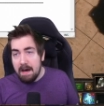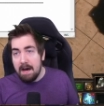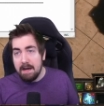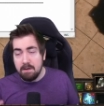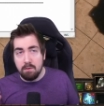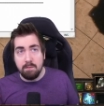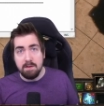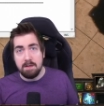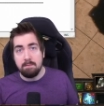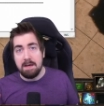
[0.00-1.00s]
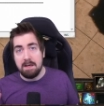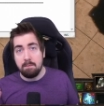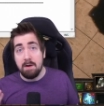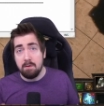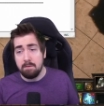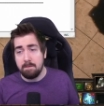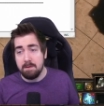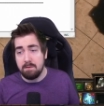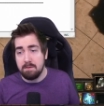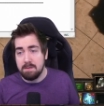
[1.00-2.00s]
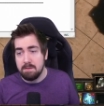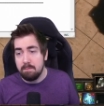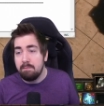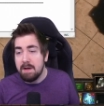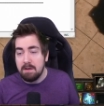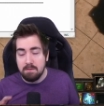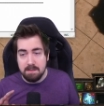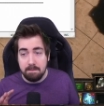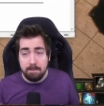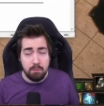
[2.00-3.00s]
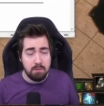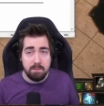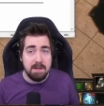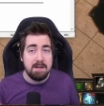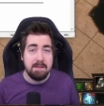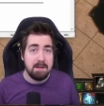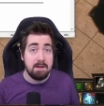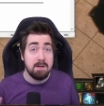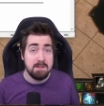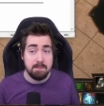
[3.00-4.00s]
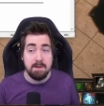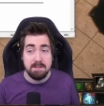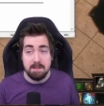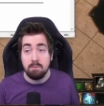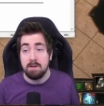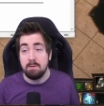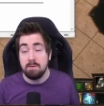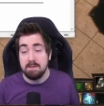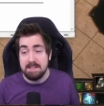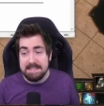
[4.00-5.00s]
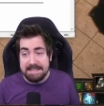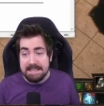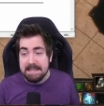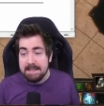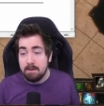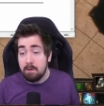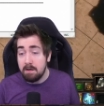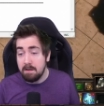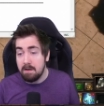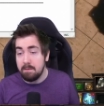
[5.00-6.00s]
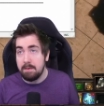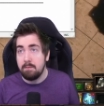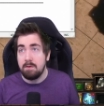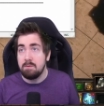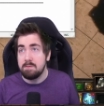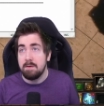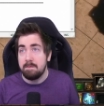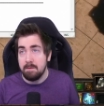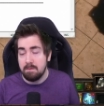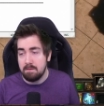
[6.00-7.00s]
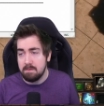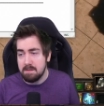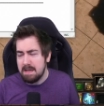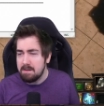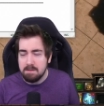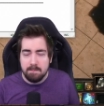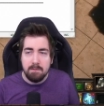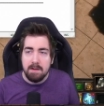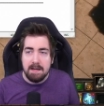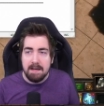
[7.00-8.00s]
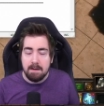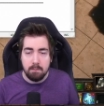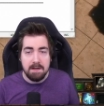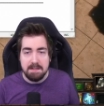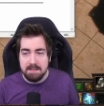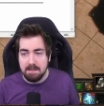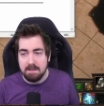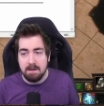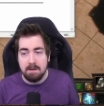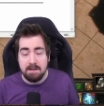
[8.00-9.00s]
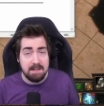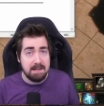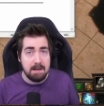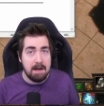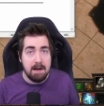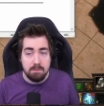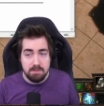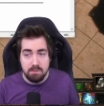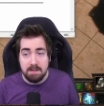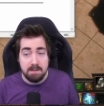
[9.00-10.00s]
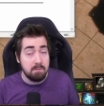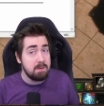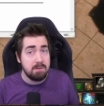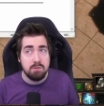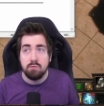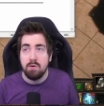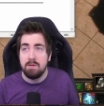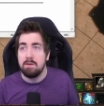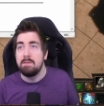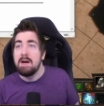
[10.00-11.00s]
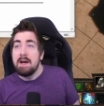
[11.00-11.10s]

I normally make my own filters by using filter blade and then customizing what I want to see. Quite a lot of people use my filters and just for like a quick TLDR and like how strict and when you should run them,